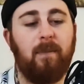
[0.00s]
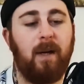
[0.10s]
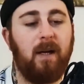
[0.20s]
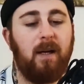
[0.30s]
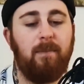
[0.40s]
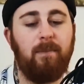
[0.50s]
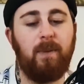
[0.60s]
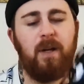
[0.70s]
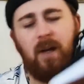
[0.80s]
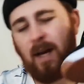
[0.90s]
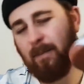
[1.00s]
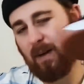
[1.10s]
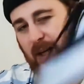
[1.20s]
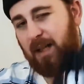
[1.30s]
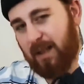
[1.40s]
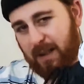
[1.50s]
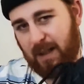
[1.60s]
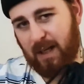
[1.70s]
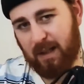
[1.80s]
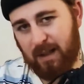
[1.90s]
But I am planning to
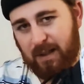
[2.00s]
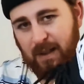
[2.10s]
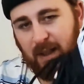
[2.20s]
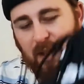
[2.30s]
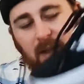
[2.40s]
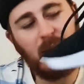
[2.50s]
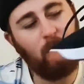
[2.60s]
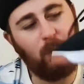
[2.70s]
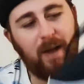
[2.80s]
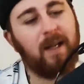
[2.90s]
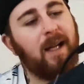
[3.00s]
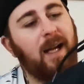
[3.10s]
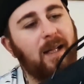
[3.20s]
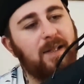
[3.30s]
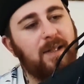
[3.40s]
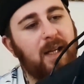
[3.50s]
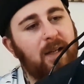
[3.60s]
skate this when I can skate.